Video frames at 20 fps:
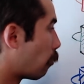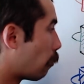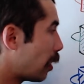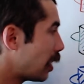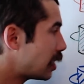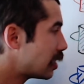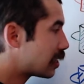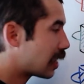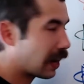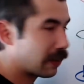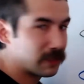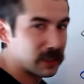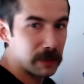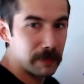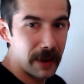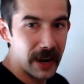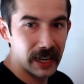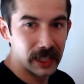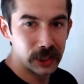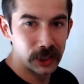we just have
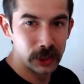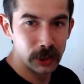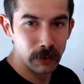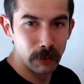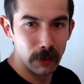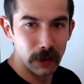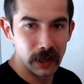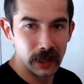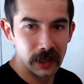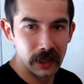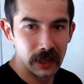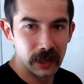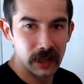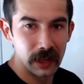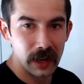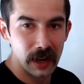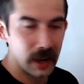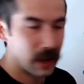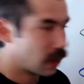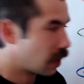to make sure
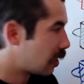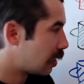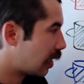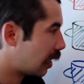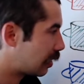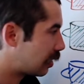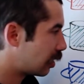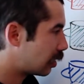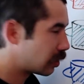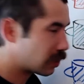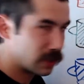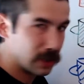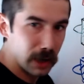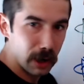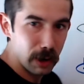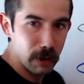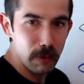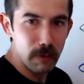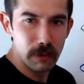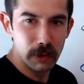that there's
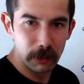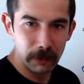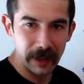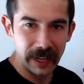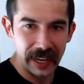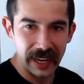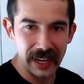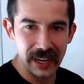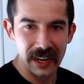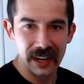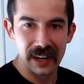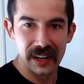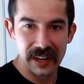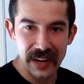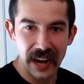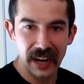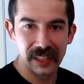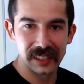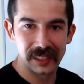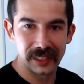no green
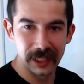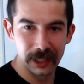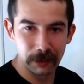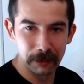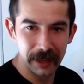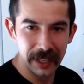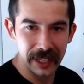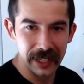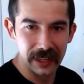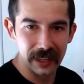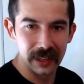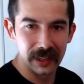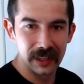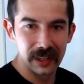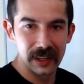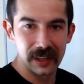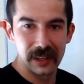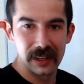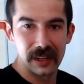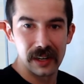next to green.
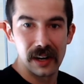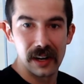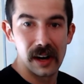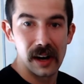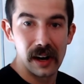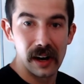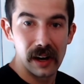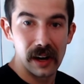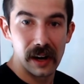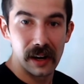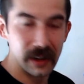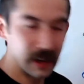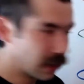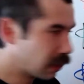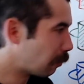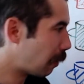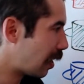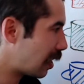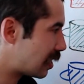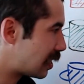
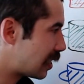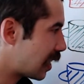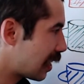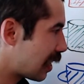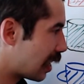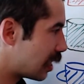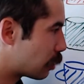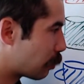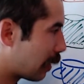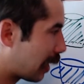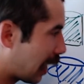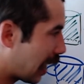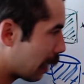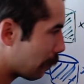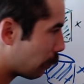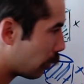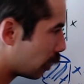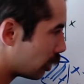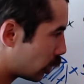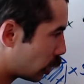Another way to say that is we
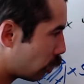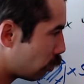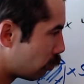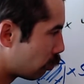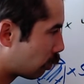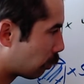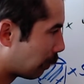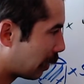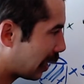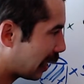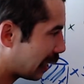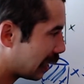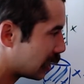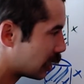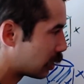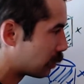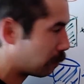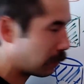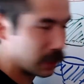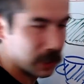can't put two
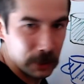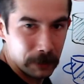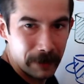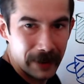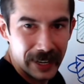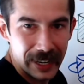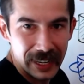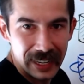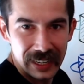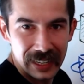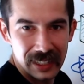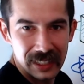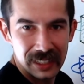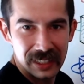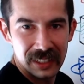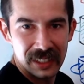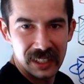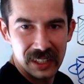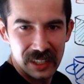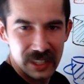greens between
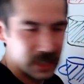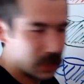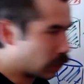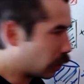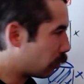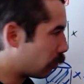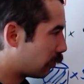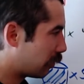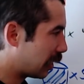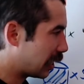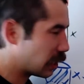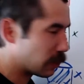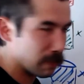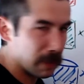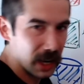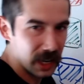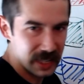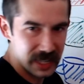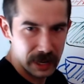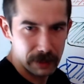two of these
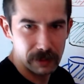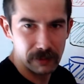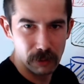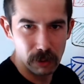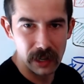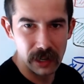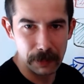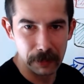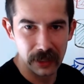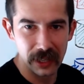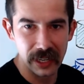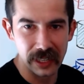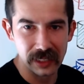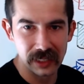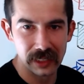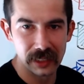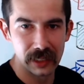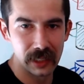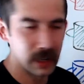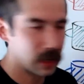mugs that we've already
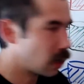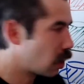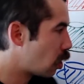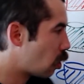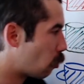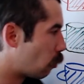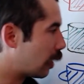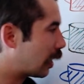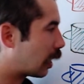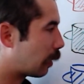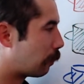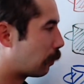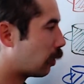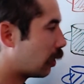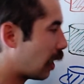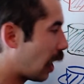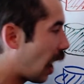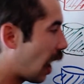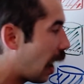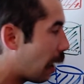placed. We could
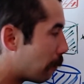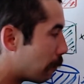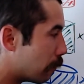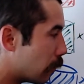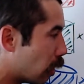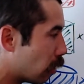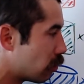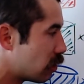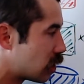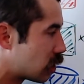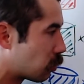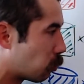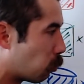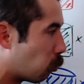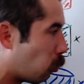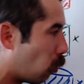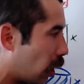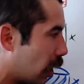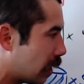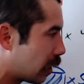put at most
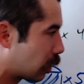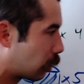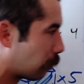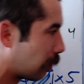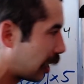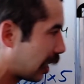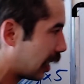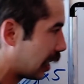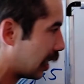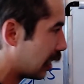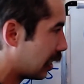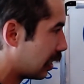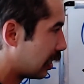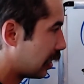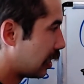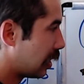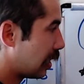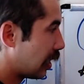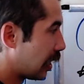one green